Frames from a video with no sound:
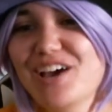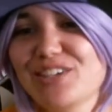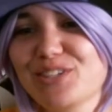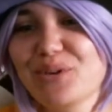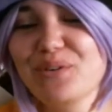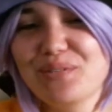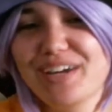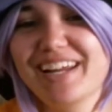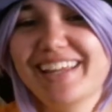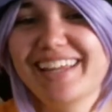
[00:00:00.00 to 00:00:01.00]
So we
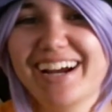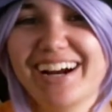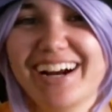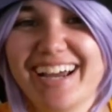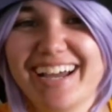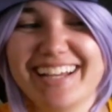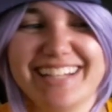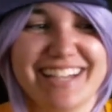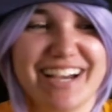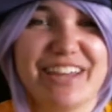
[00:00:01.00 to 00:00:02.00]
went in there,
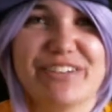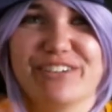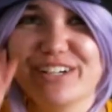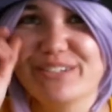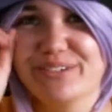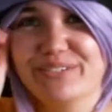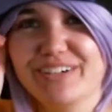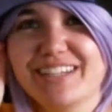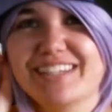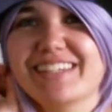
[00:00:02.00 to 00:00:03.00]
and the first one
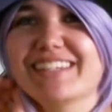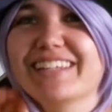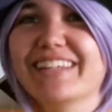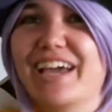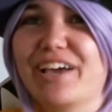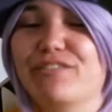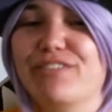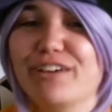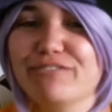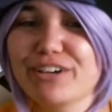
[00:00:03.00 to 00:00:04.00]
was like a
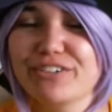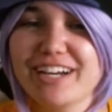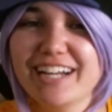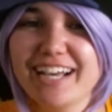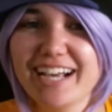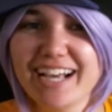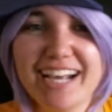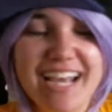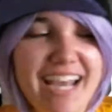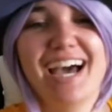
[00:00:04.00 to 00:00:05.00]
fanfic reading.
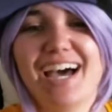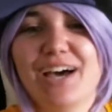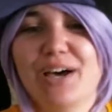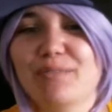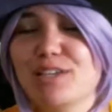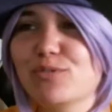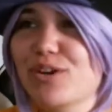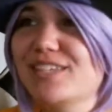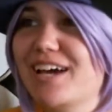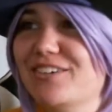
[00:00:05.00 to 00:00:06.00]
These
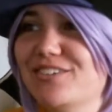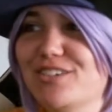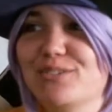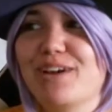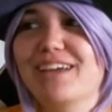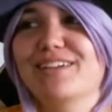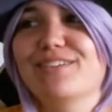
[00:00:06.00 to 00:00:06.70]
voice actors just read